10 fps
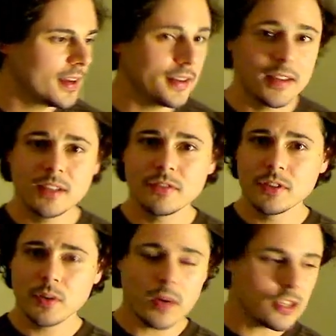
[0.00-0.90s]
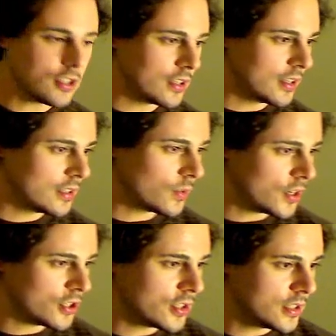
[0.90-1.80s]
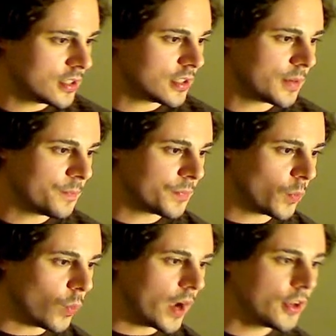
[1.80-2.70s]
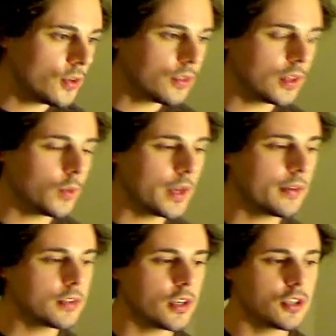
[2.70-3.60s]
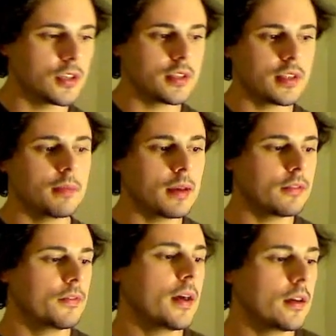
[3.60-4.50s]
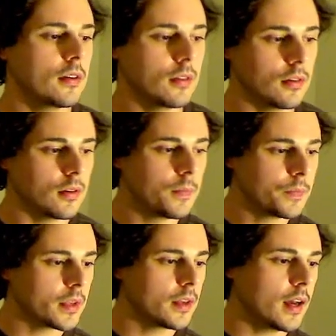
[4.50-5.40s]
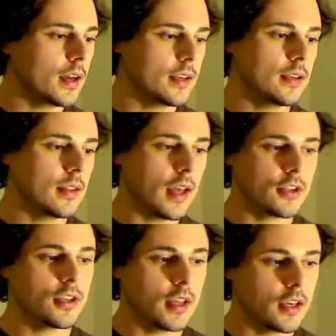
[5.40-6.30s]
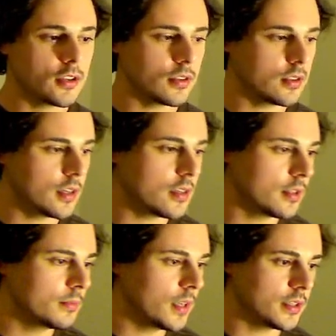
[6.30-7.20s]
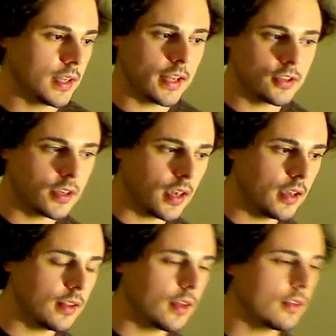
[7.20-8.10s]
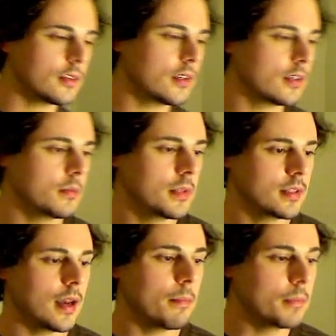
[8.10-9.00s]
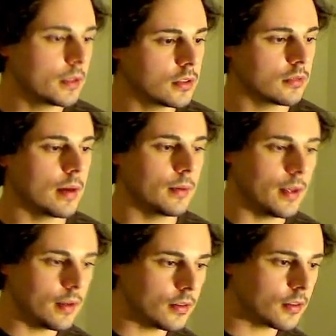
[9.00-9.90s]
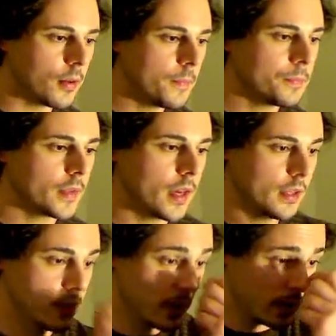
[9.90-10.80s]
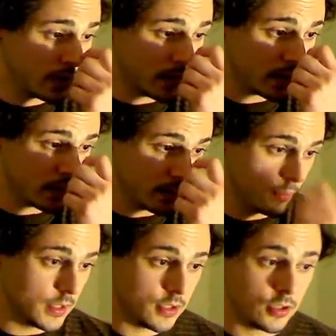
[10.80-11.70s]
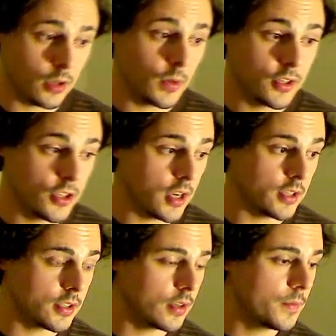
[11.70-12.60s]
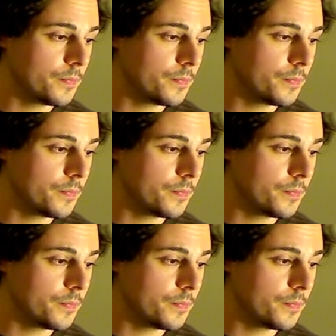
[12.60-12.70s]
Thanks for your question. His question is, why do you think we have such systemic failure? I.e., the educational system doesn't educate, the health system is not built around health, and the justice system is so unjust.